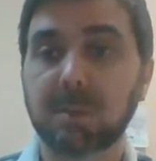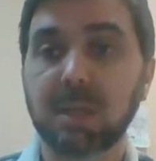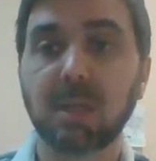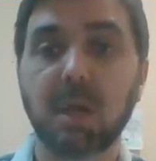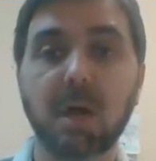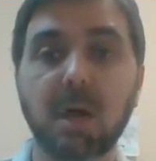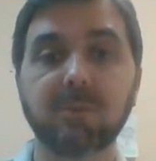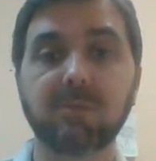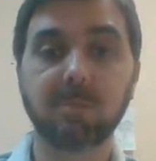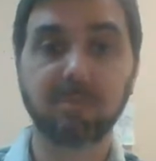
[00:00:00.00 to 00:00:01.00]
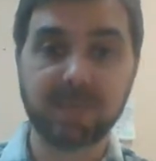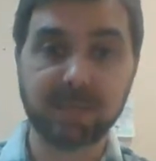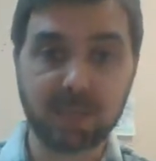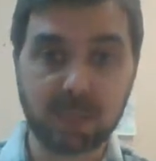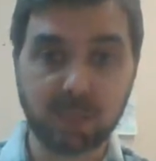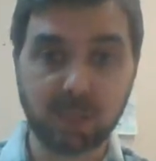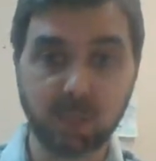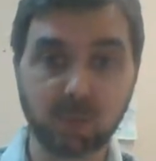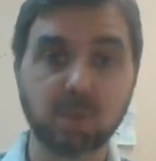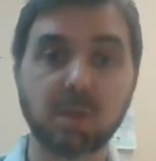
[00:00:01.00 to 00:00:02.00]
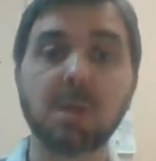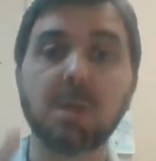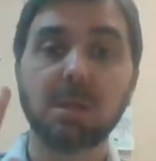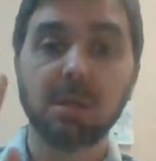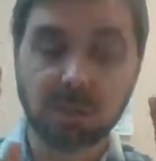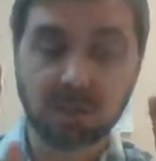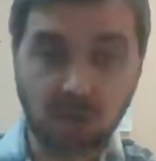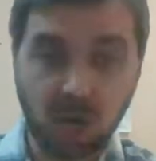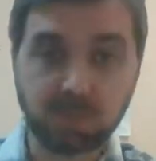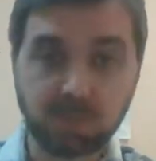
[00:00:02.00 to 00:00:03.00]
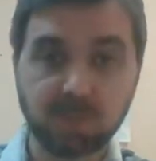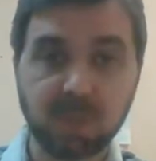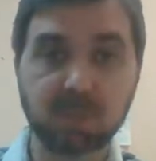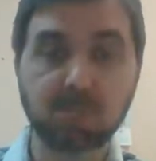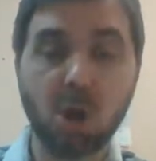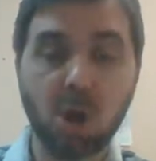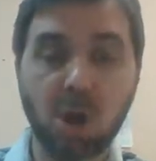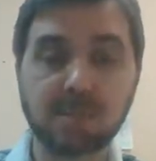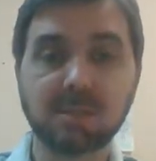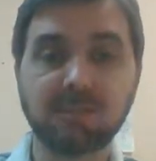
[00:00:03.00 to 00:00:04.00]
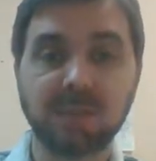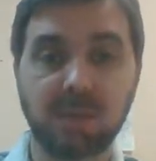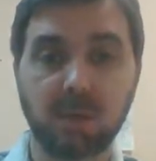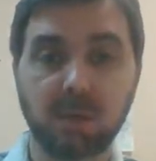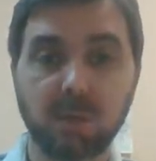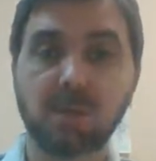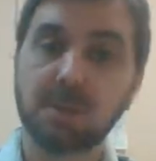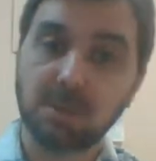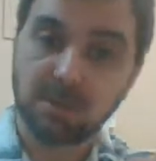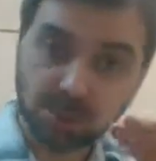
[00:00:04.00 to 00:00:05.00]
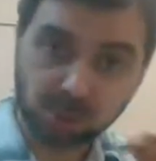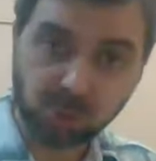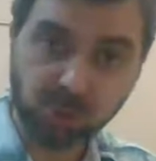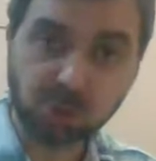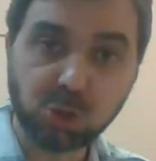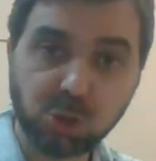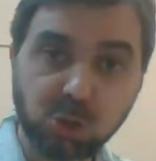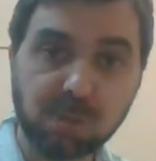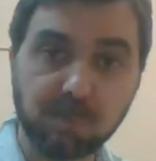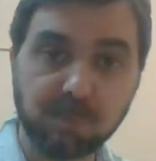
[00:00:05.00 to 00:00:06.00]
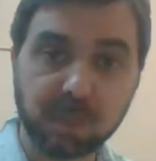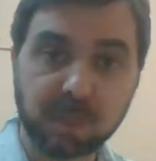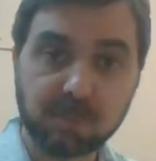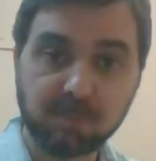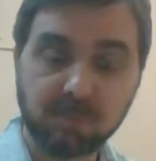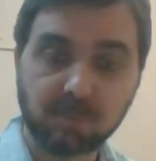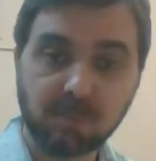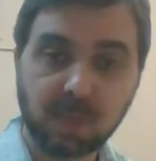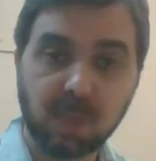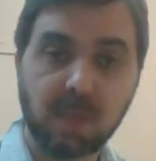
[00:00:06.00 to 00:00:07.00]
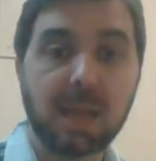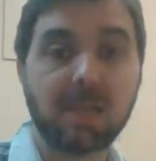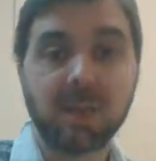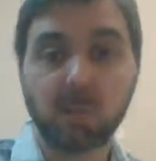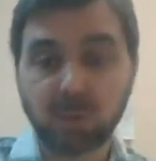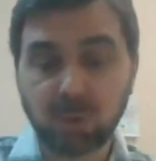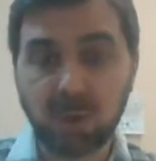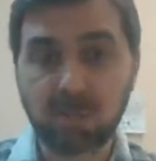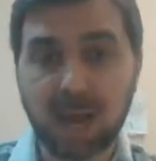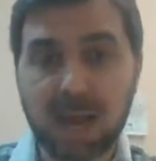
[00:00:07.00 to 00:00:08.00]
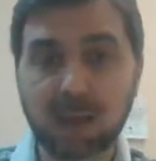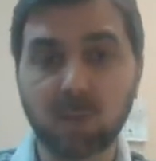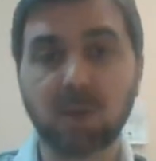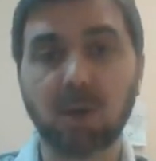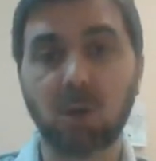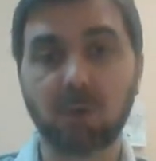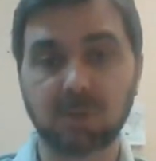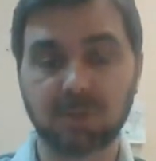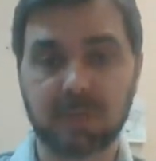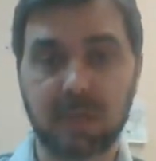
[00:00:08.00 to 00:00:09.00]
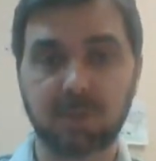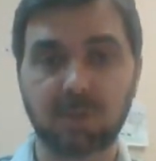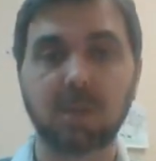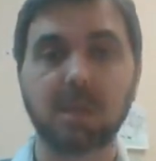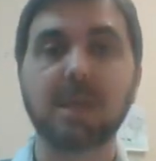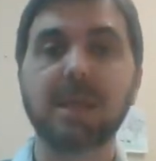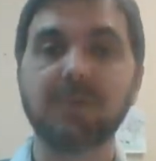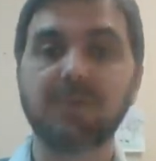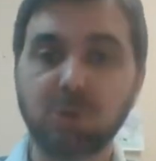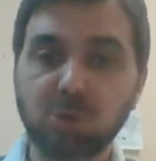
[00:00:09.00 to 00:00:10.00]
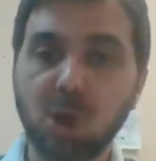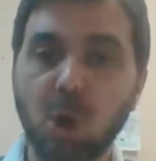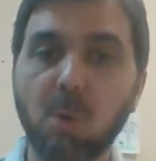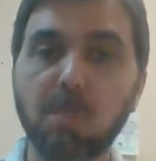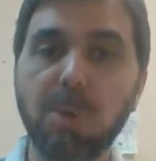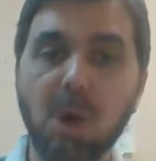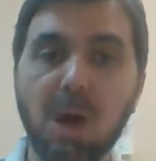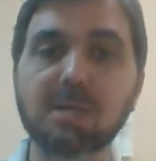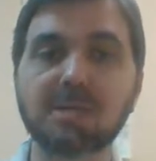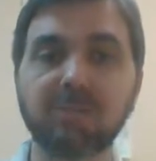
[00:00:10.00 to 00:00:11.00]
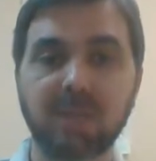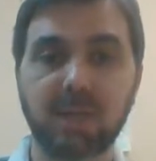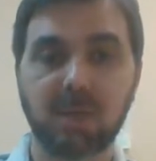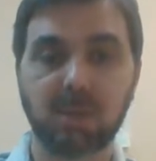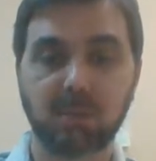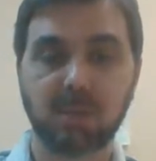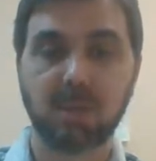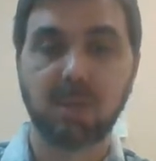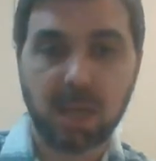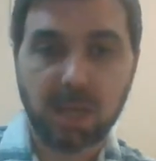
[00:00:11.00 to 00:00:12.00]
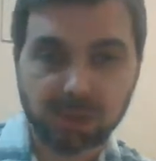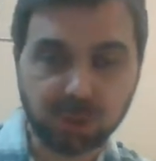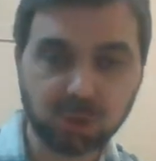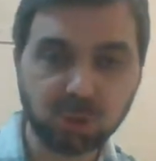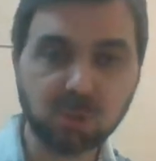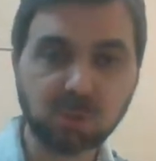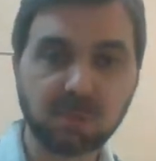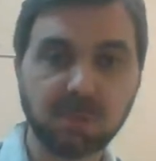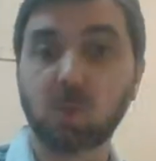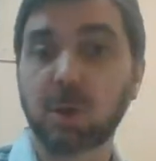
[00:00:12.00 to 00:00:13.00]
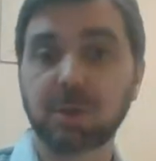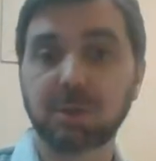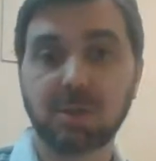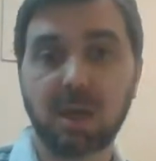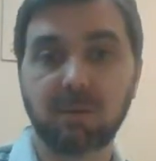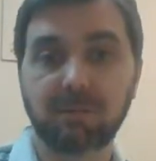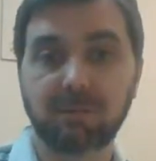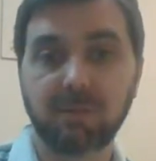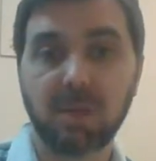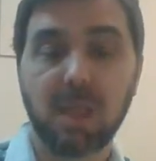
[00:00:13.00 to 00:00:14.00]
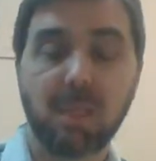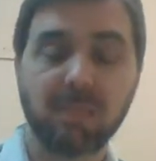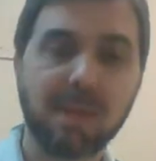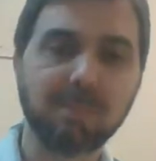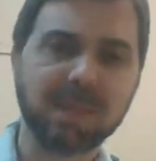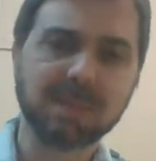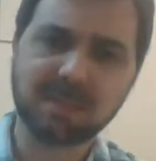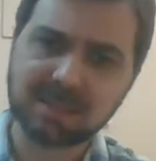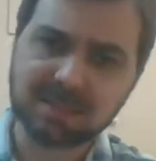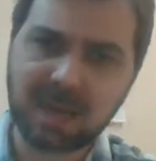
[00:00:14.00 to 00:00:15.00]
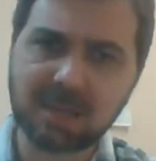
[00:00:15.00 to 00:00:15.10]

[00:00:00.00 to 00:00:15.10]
a lot of me telling you stop and pause the video so you can do something. And then when you come back, we can go over it together. If you don't pause the video and do some of the work yourself, that means the entire